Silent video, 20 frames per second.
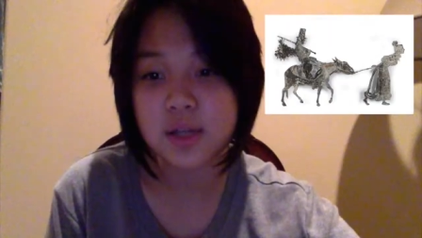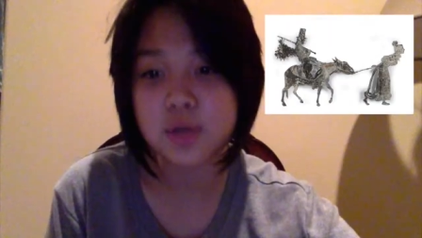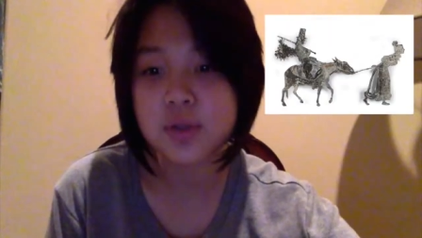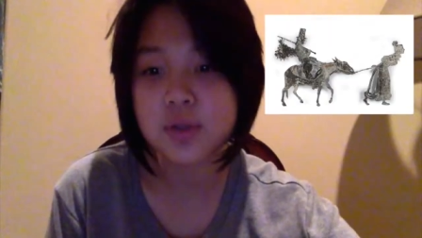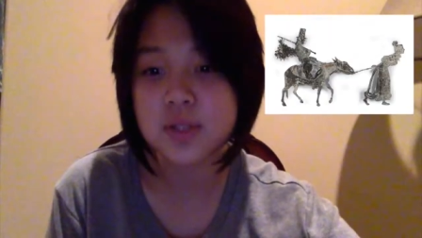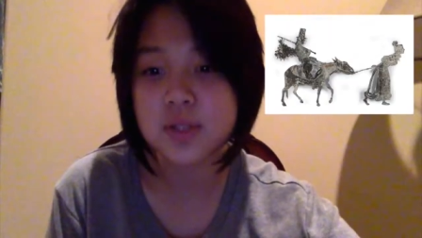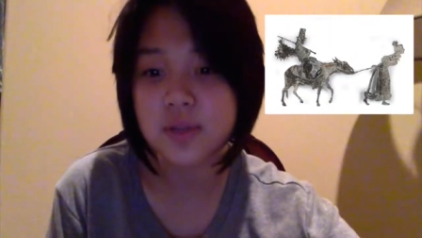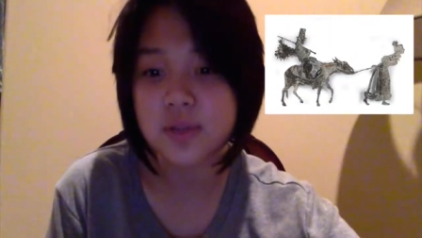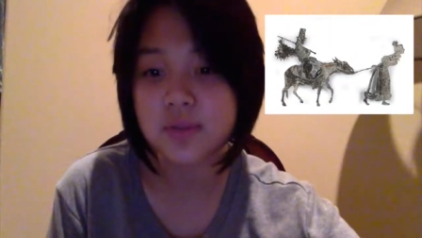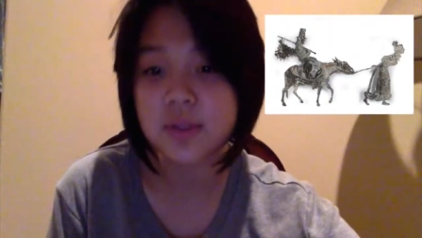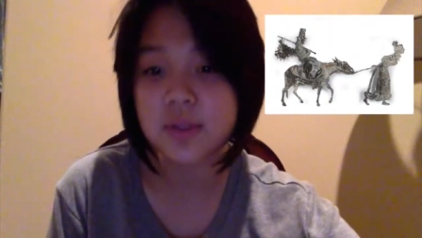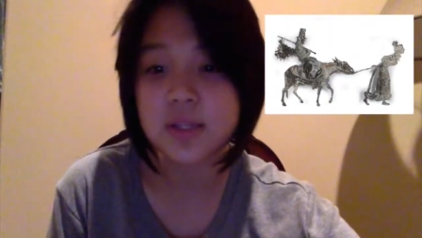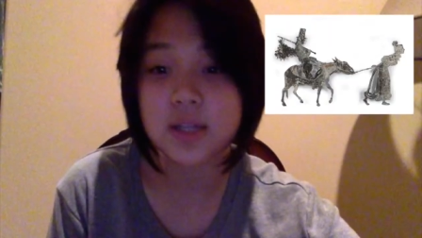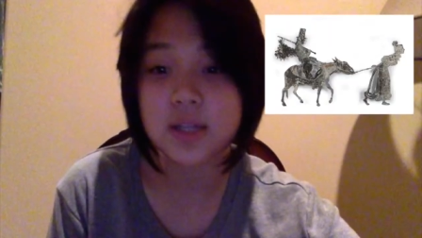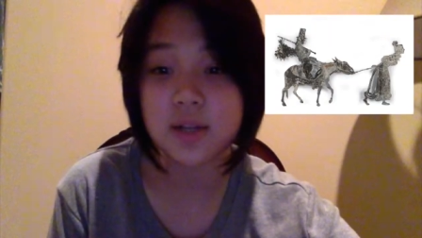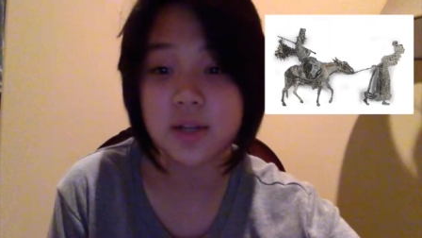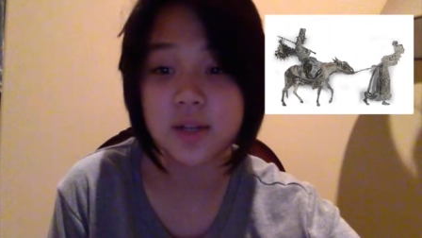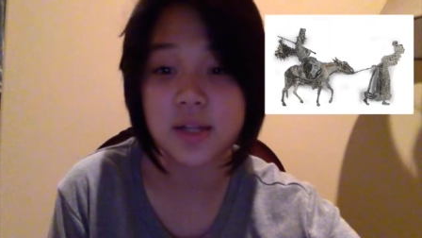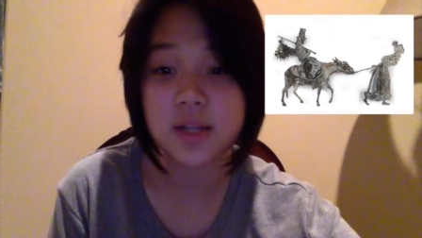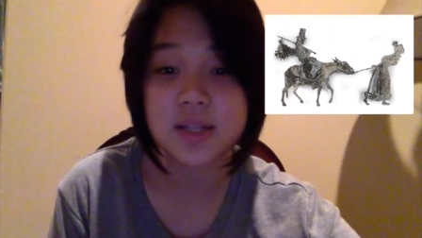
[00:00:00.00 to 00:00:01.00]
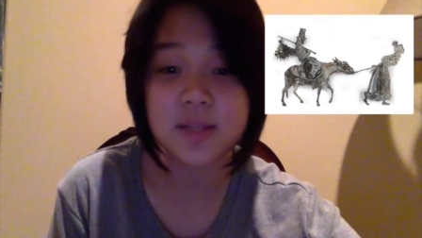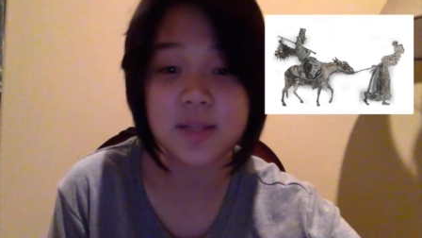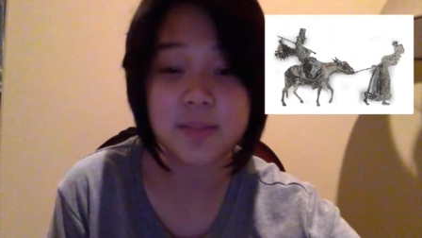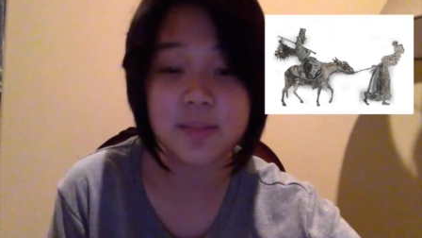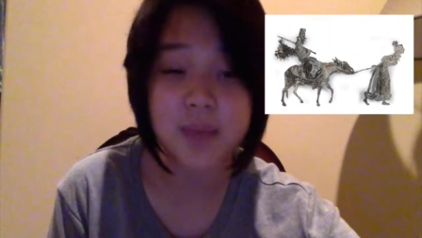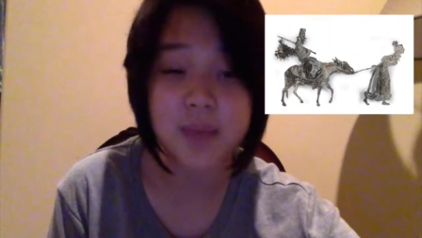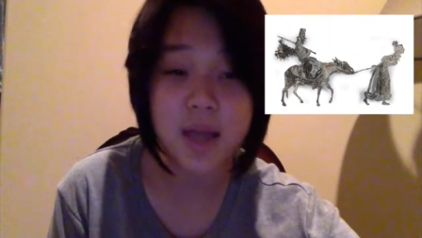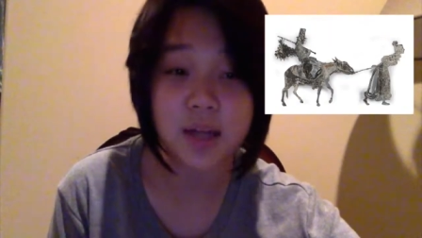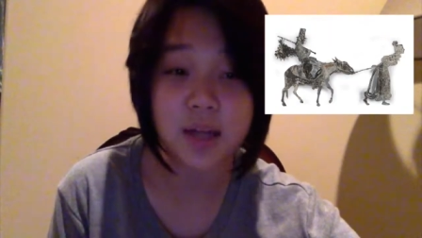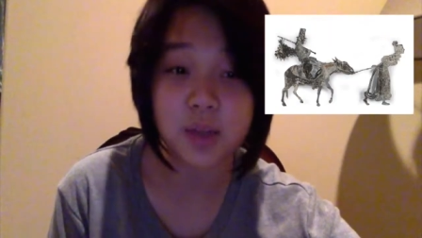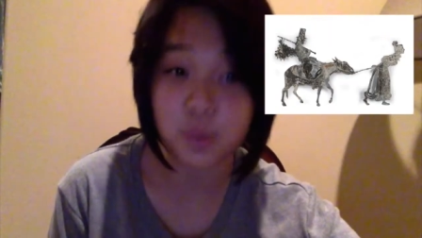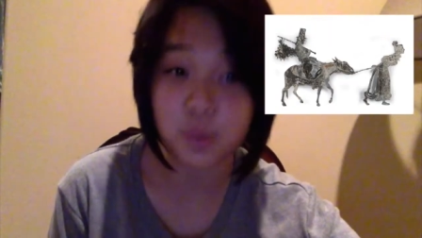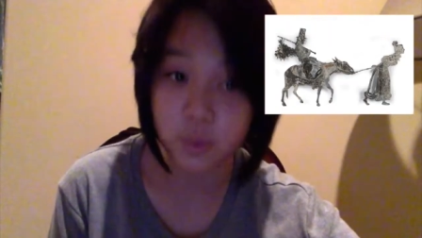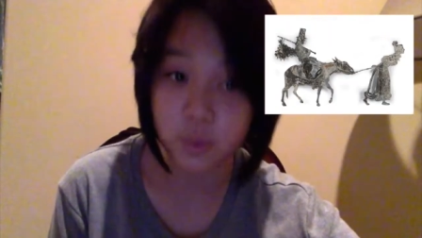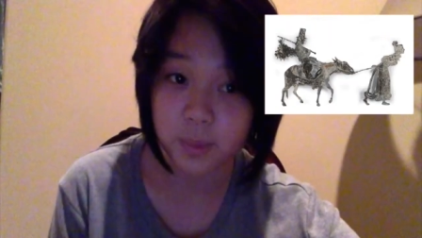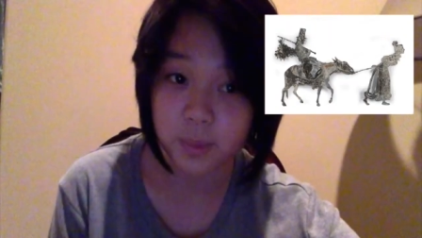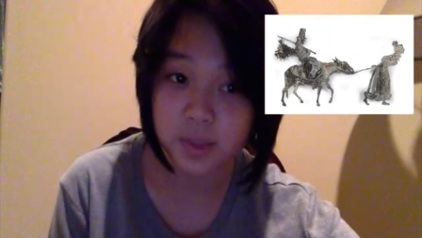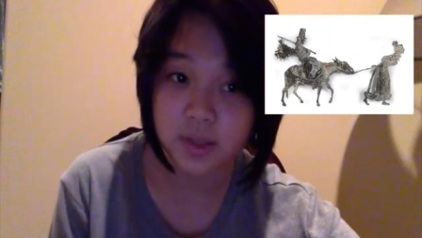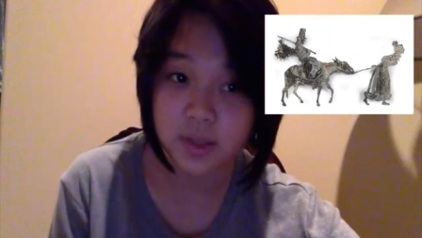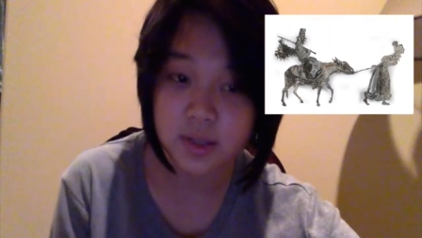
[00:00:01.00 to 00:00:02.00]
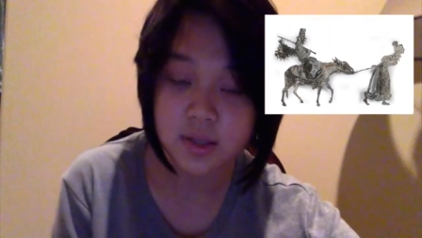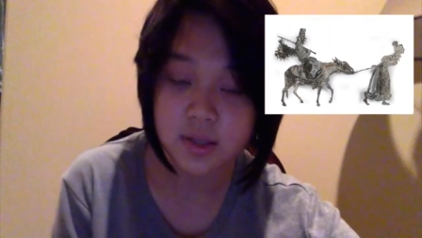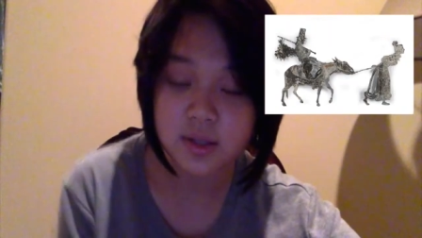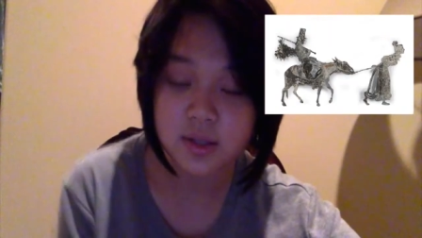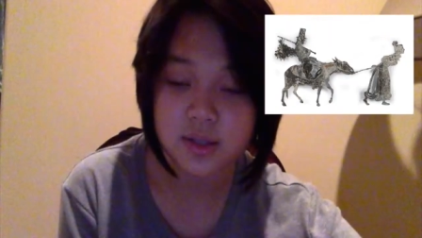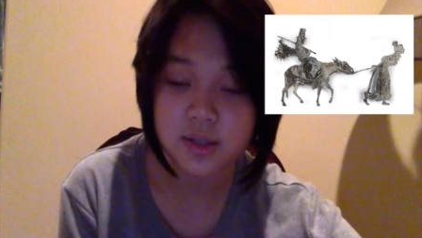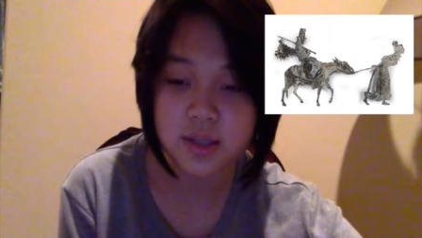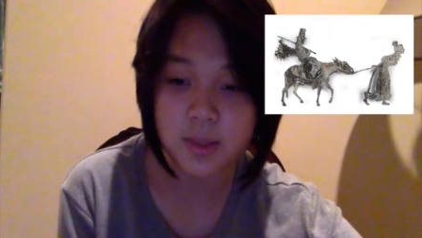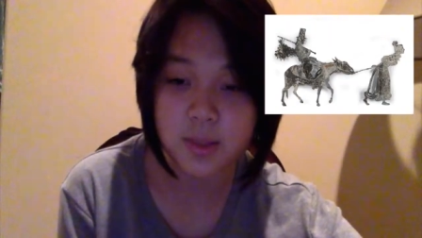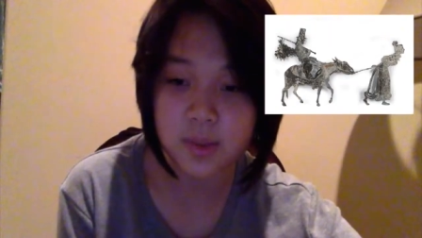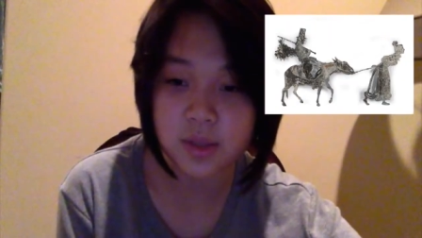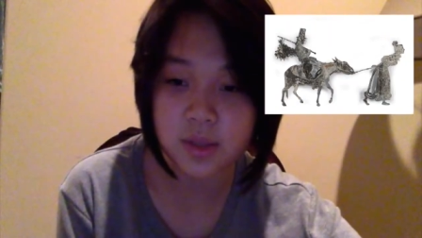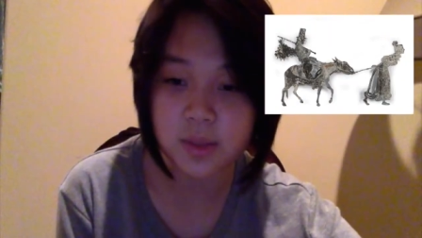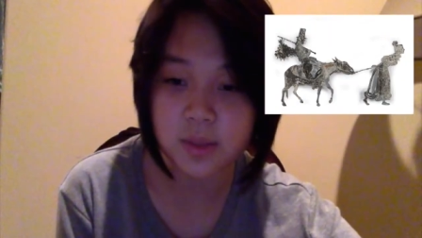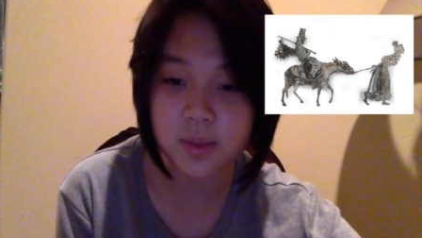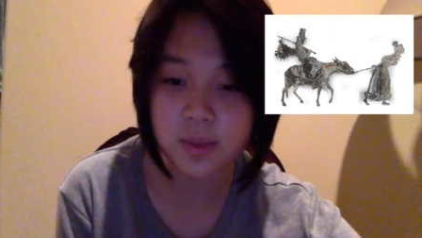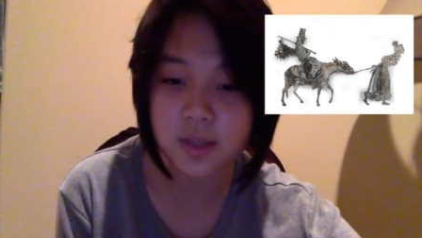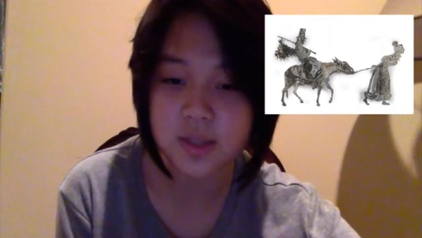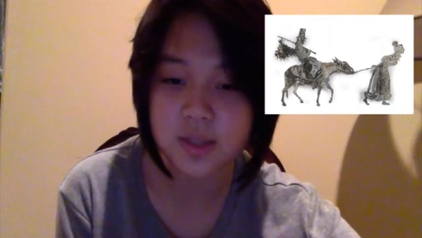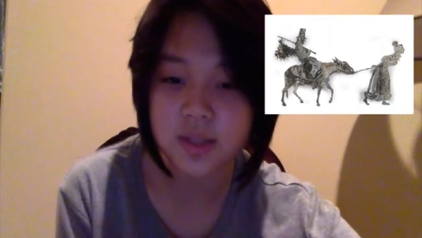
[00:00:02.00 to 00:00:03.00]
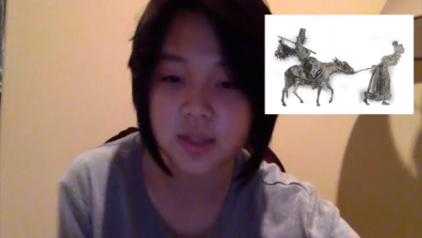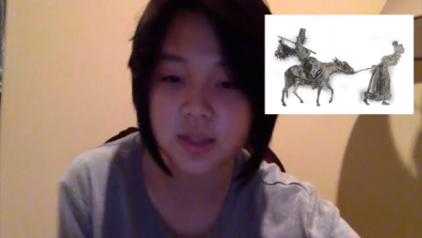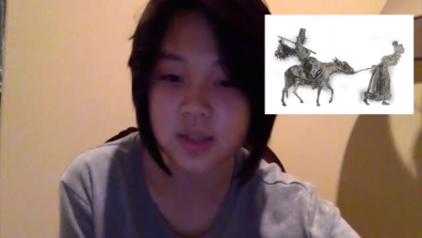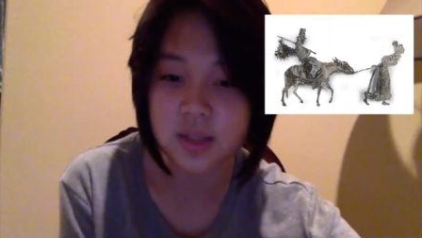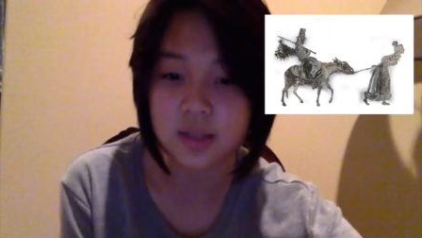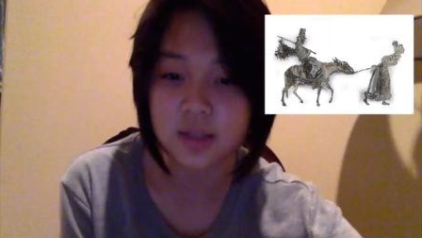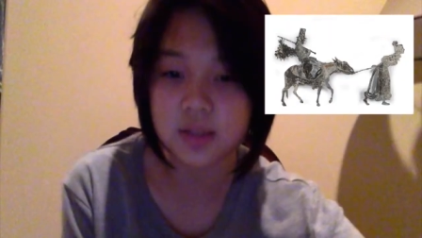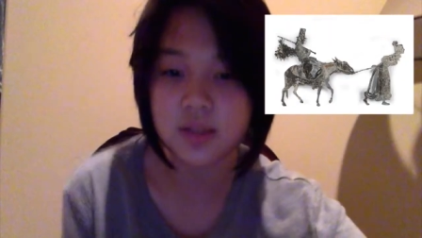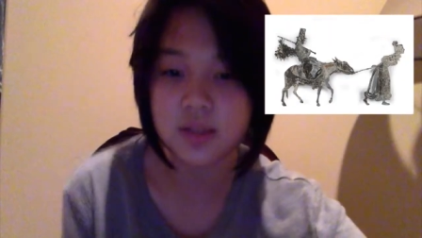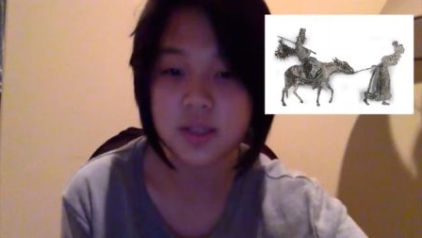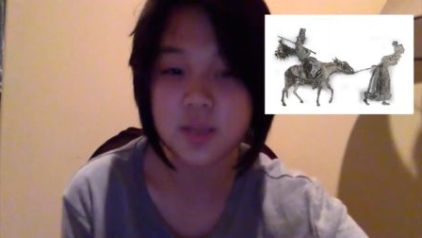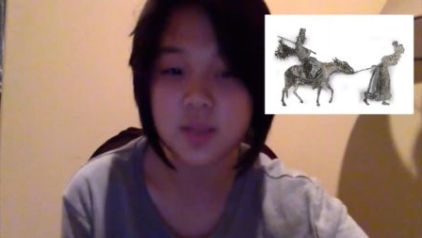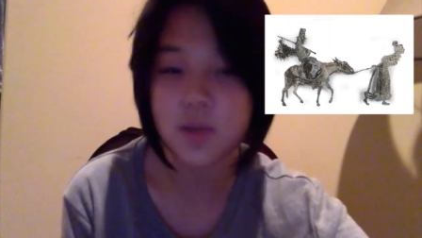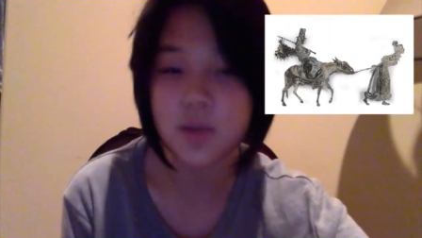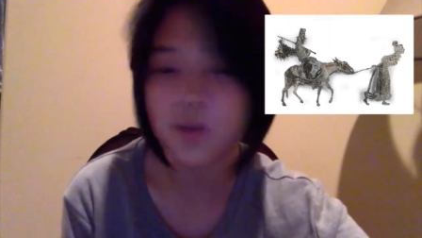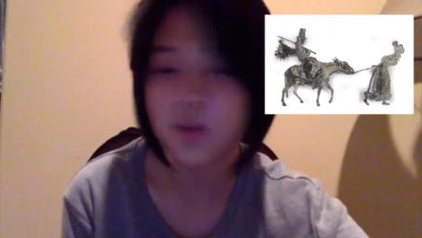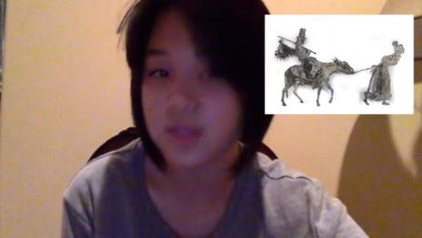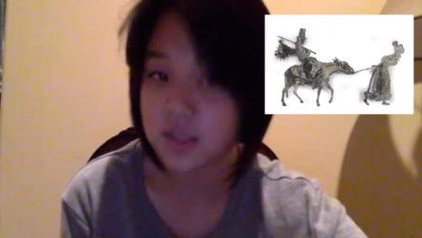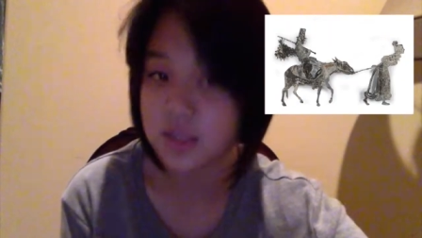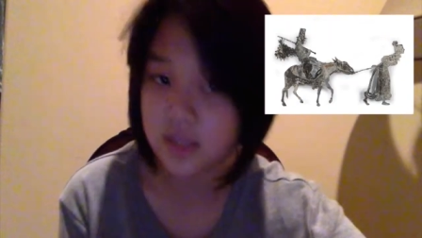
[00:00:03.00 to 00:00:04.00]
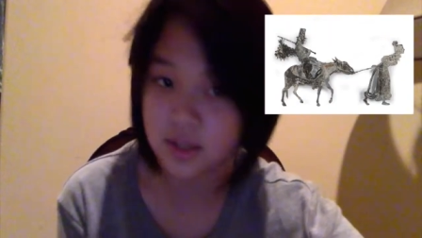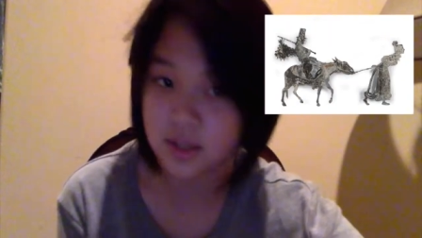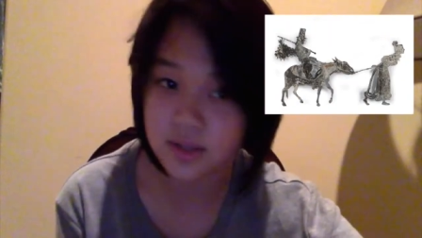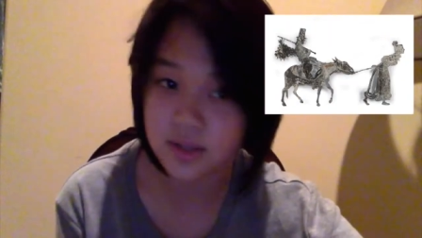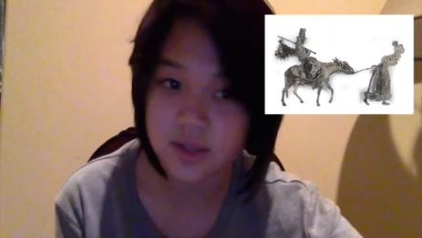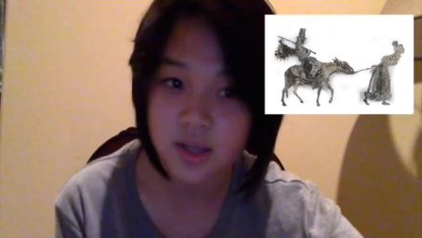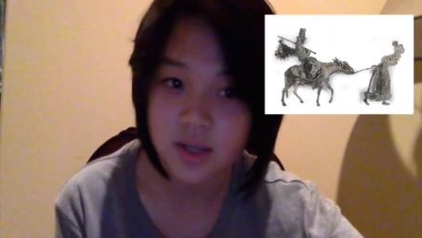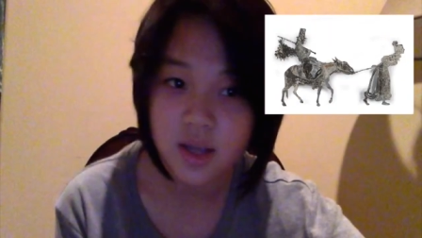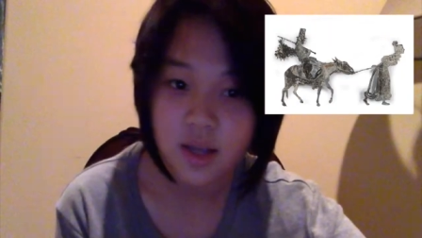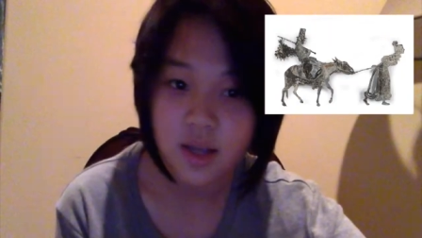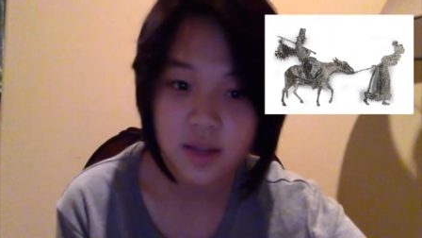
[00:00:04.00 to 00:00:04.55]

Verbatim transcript: you can definitely tell that it's a man and a woman separately because of the small details